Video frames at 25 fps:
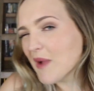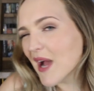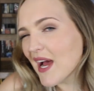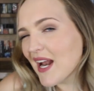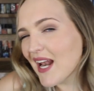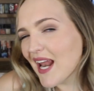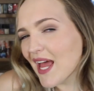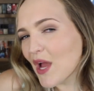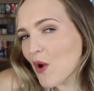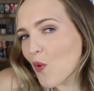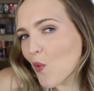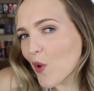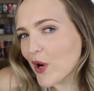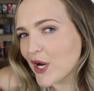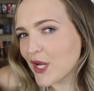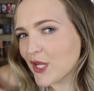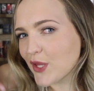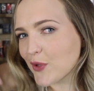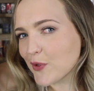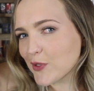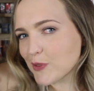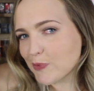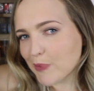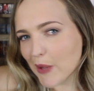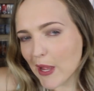I'm kind of like one of
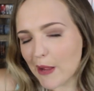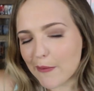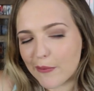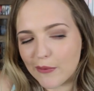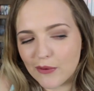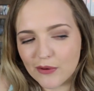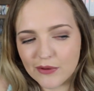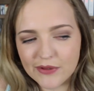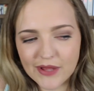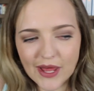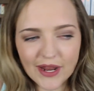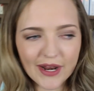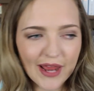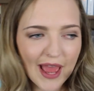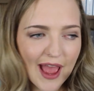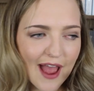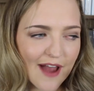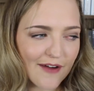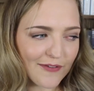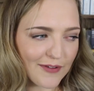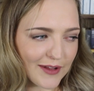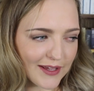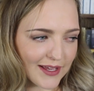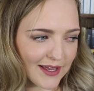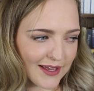those people that
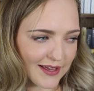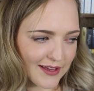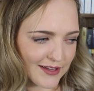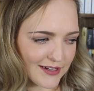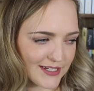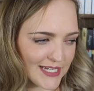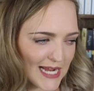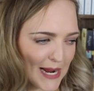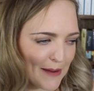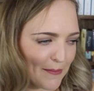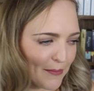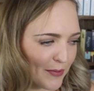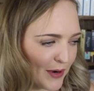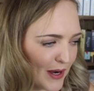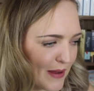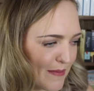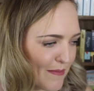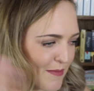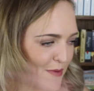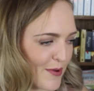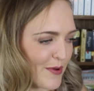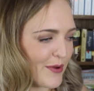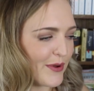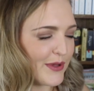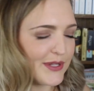have like contemporary
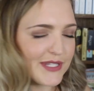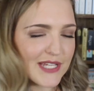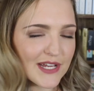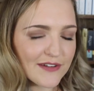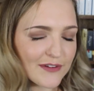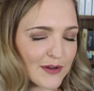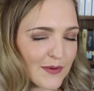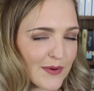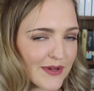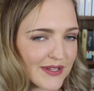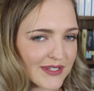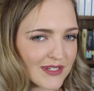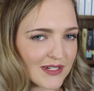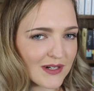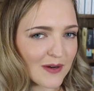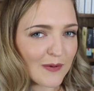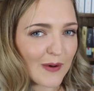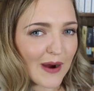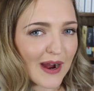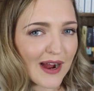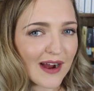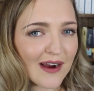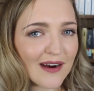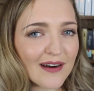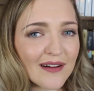moods every once in a
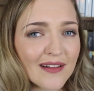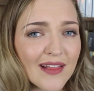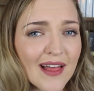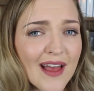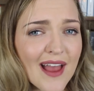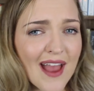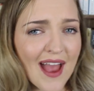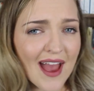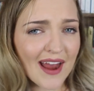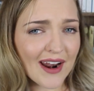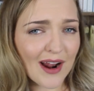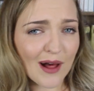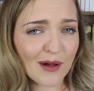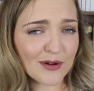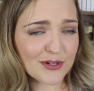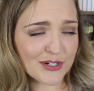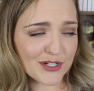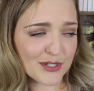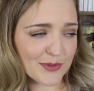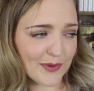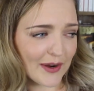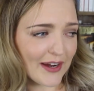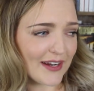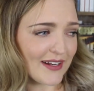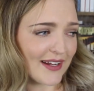while, and I'll
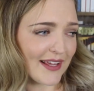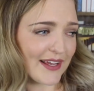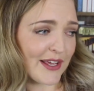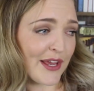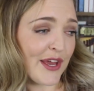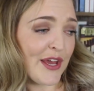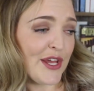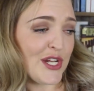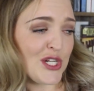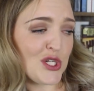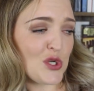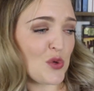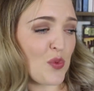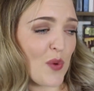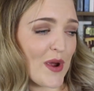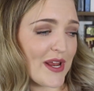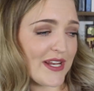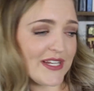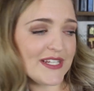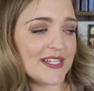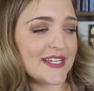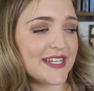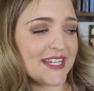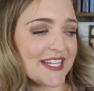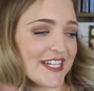just read like
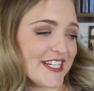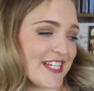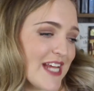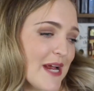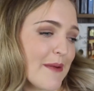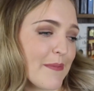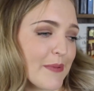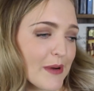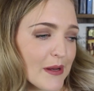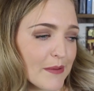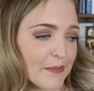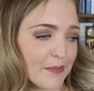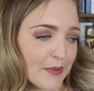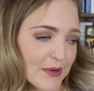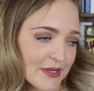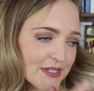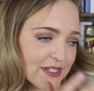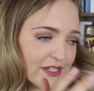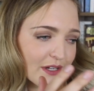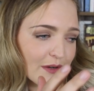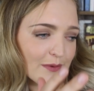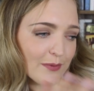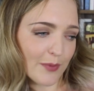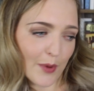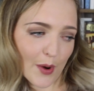20 contemporary
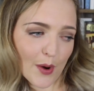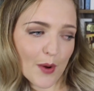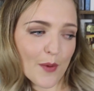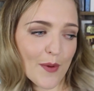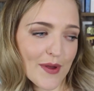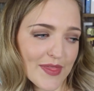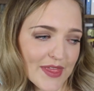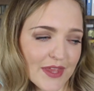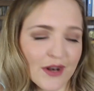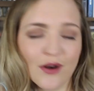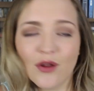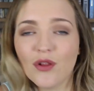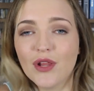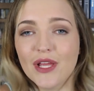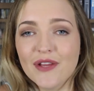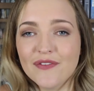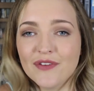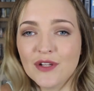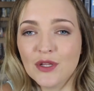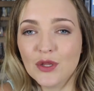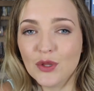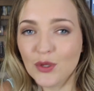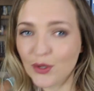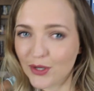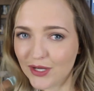books in a row and then not
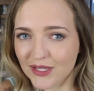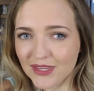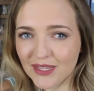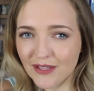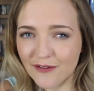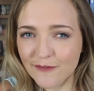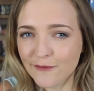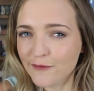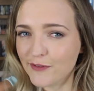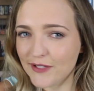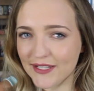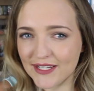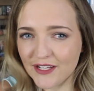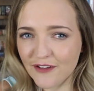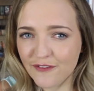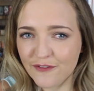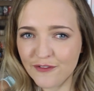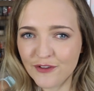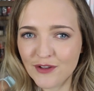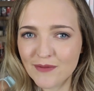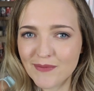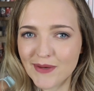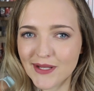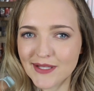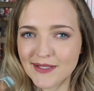even look at them for like a
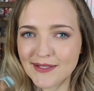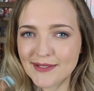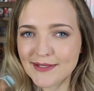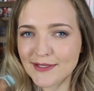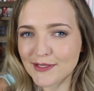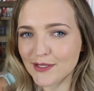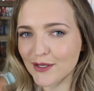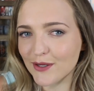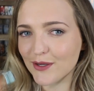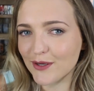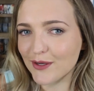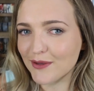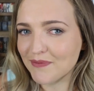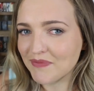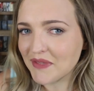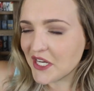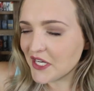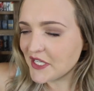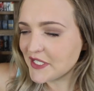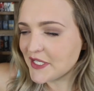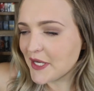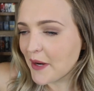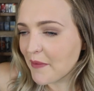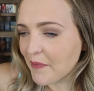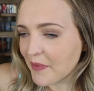few months, so
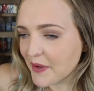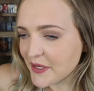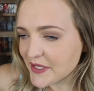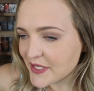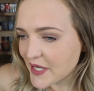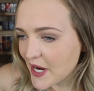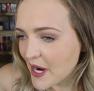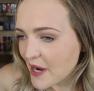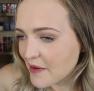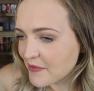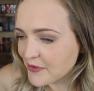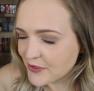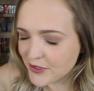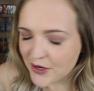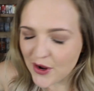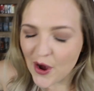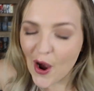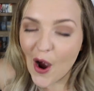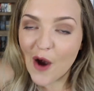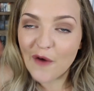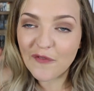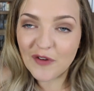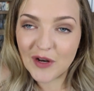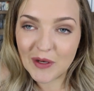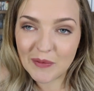contemporary time should
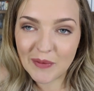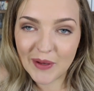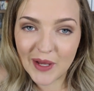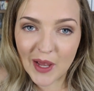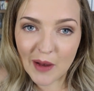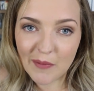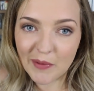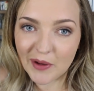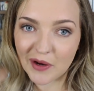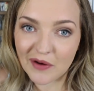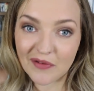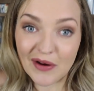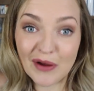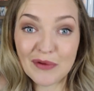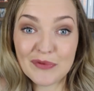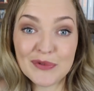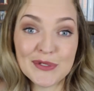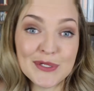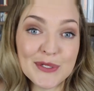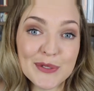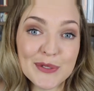hopefully be coming around